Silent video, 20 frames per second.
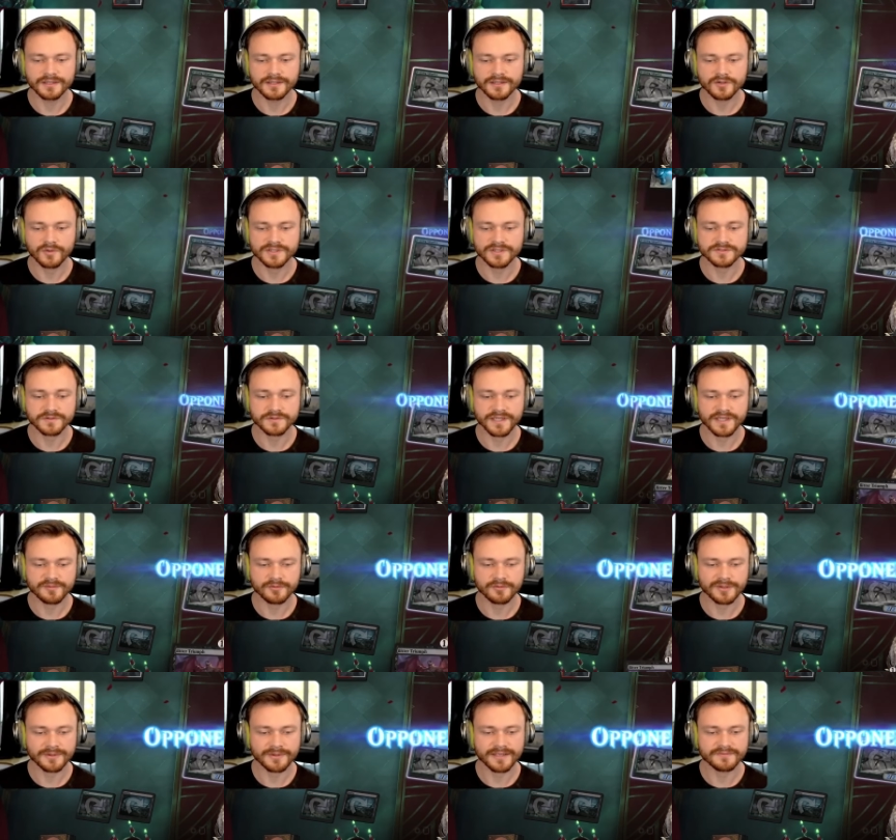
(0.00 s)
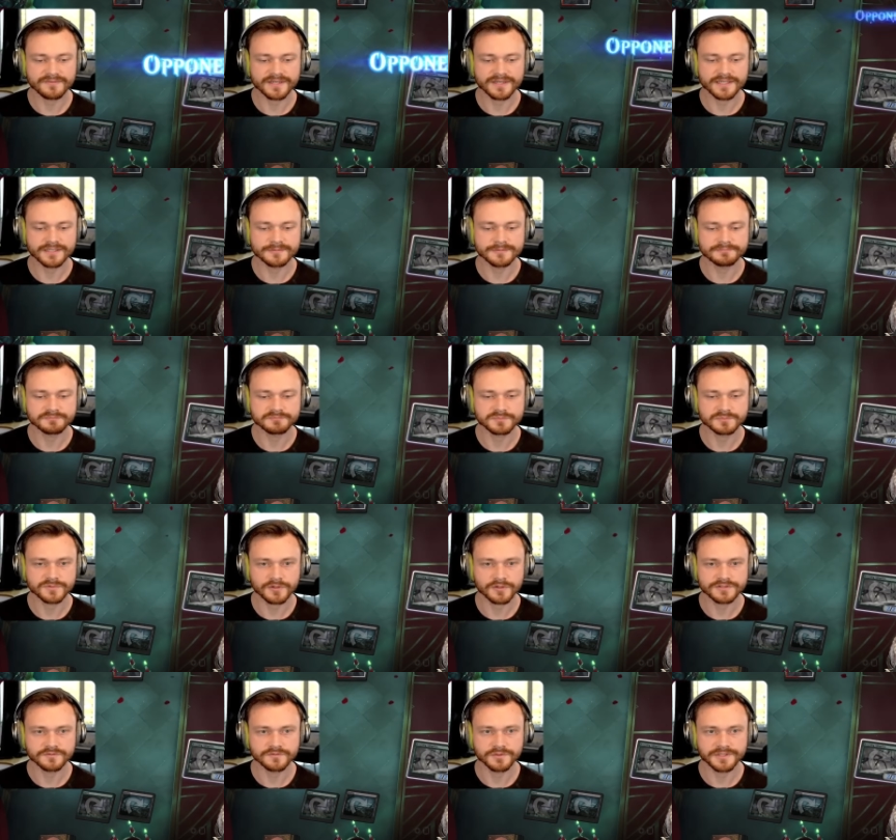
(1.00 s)
Gwen is okay, but we don't have any
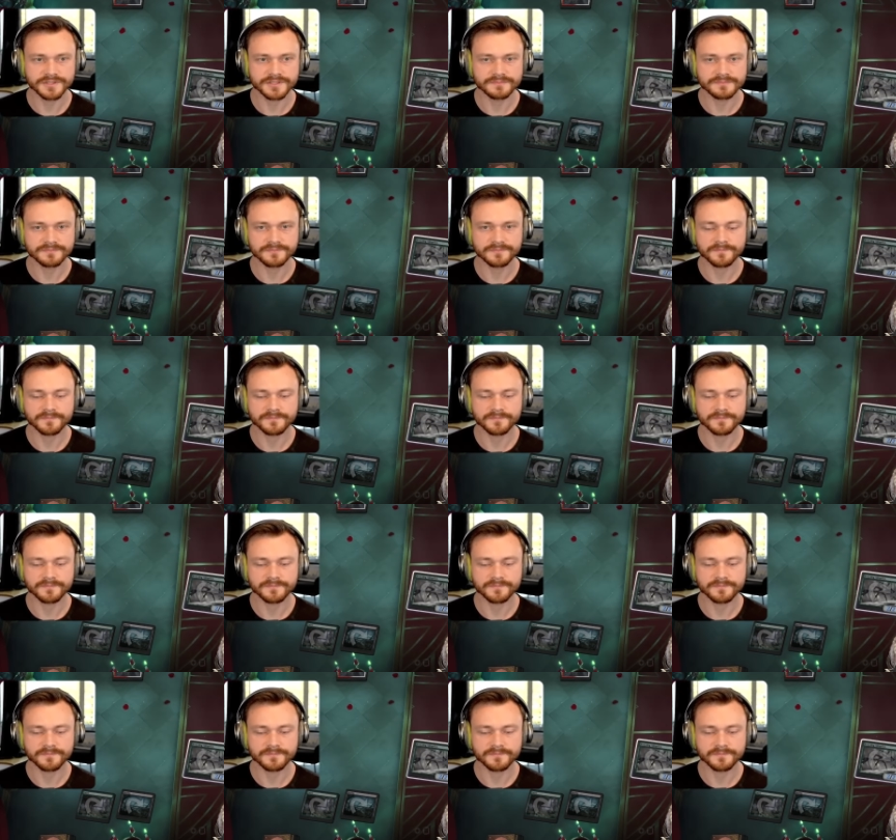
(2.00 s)
targets for it yet.